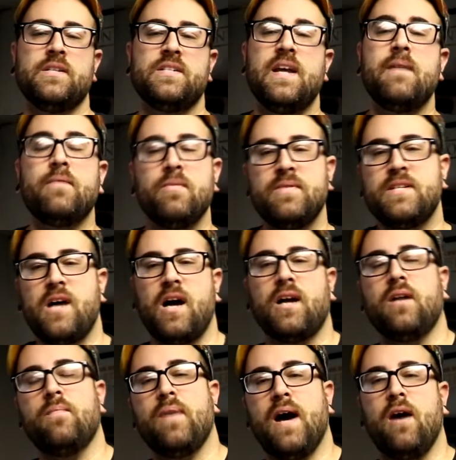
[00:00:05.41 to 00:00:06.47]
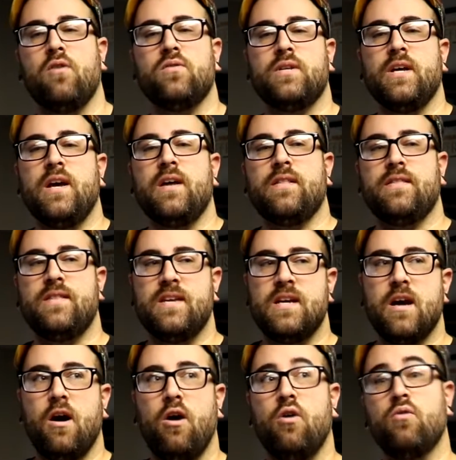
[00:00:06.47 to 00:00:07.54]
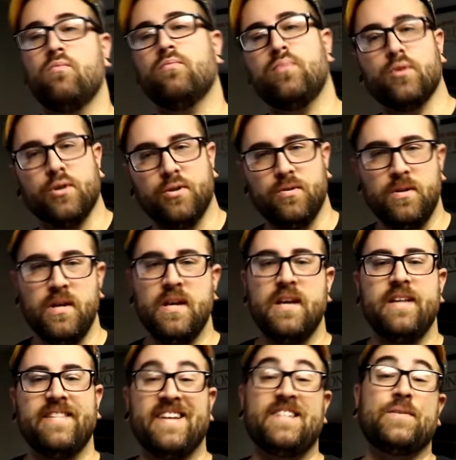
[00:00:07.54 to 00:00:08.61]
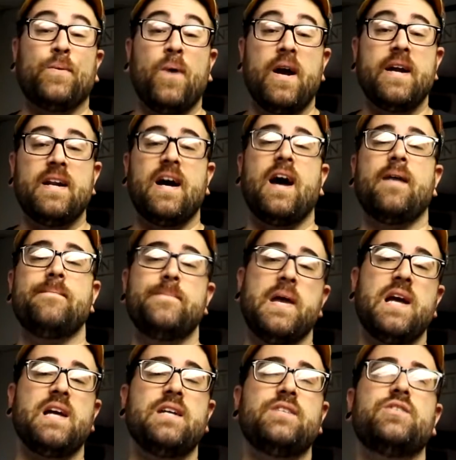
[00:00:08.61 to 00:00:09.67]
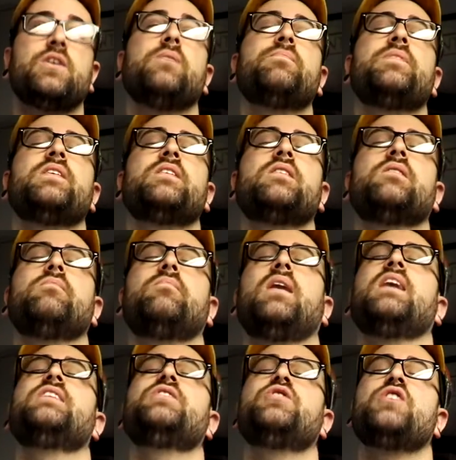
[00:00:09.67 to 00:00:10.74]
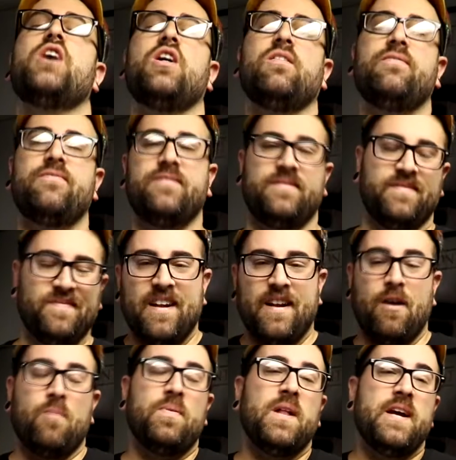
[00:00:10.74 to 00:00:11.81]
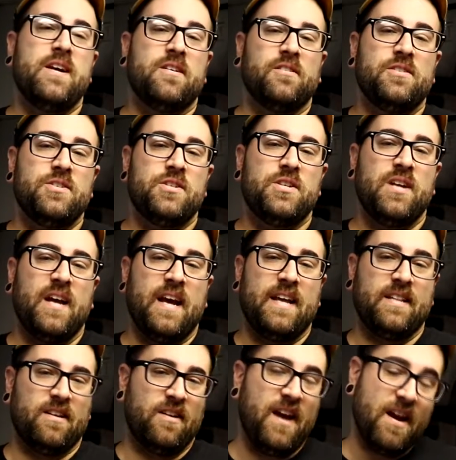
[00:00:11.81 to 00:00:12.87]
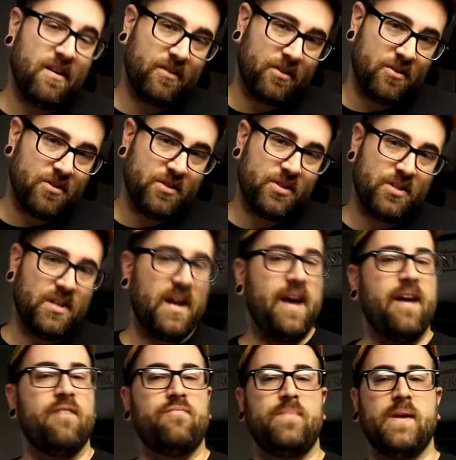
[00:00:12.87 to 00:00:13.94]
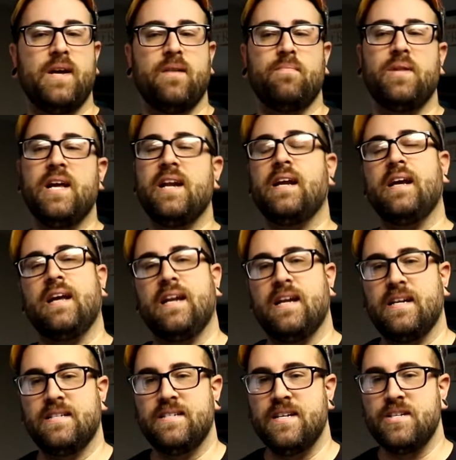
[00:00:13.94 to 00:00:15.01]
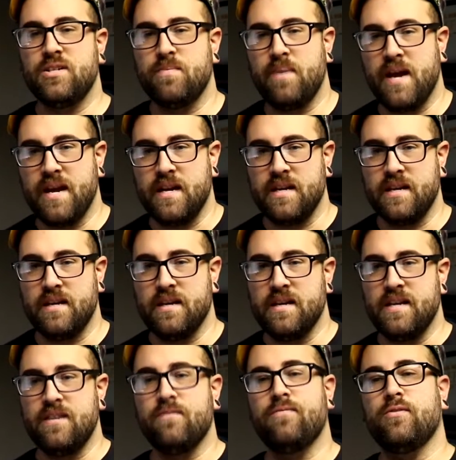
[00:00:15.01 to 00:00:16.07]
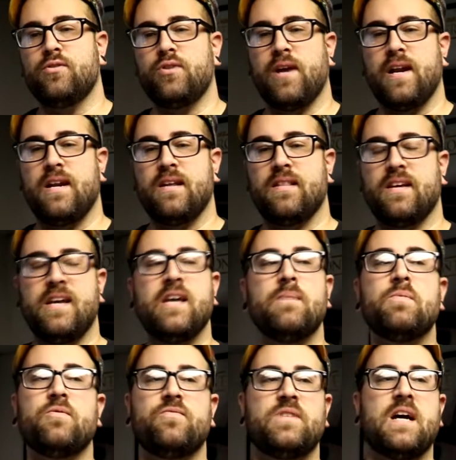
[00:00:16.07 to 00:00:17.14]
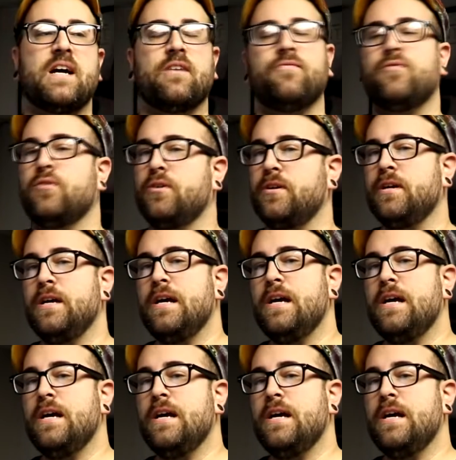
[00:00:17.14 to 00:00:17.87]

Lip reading: Today I'm going to be talking about the Homebrew. That's right, I made something myself. Now our players and their characters have been planning and anticipating infiltrating the Keep of Daggerford